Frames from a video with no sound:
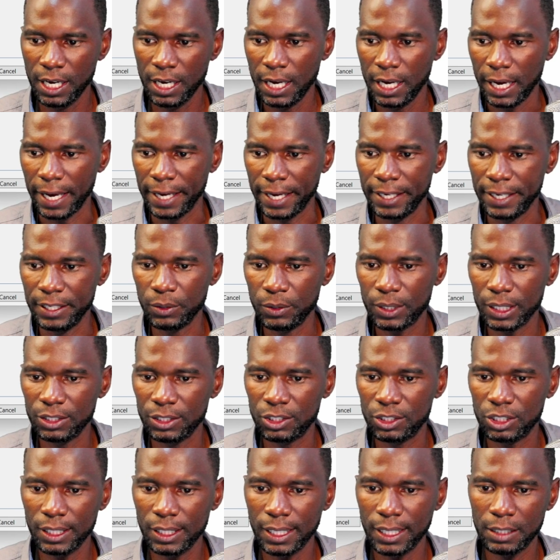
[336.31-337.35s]
And you can see
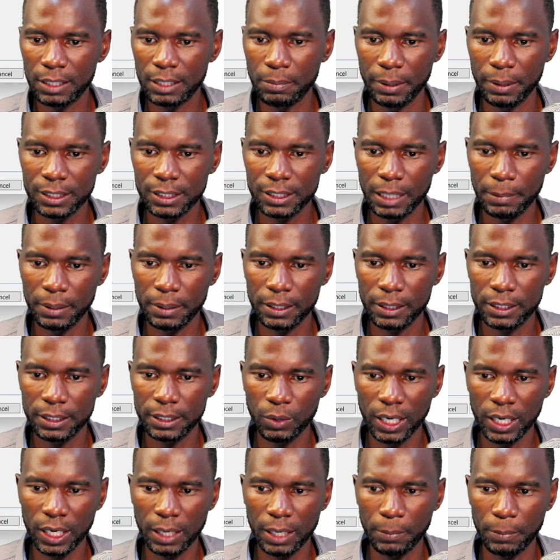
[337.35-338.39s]
that base number three, one
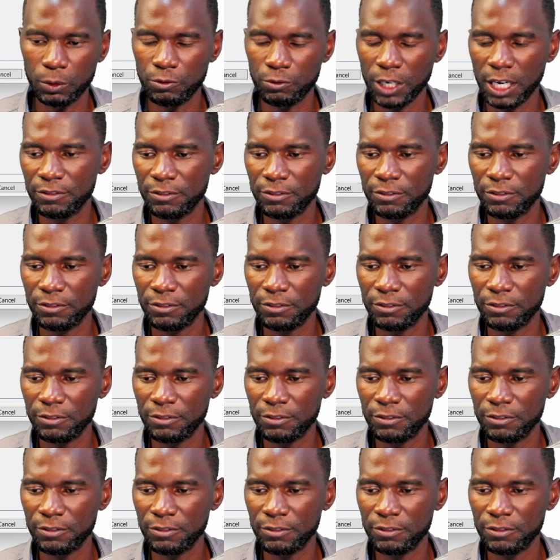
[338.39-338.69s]
up to five.